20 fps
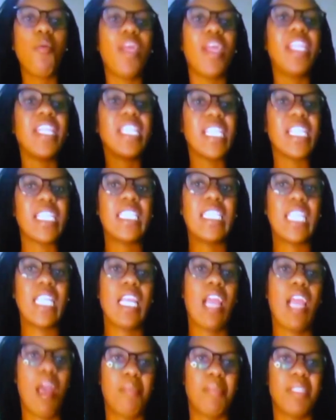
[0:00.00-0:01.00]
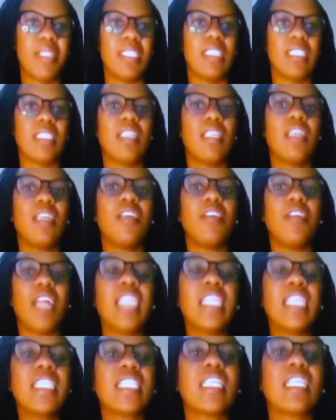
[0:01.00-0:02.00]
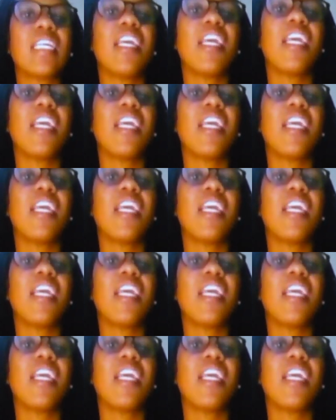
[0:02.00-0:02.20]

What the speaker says: when this thing happens, right?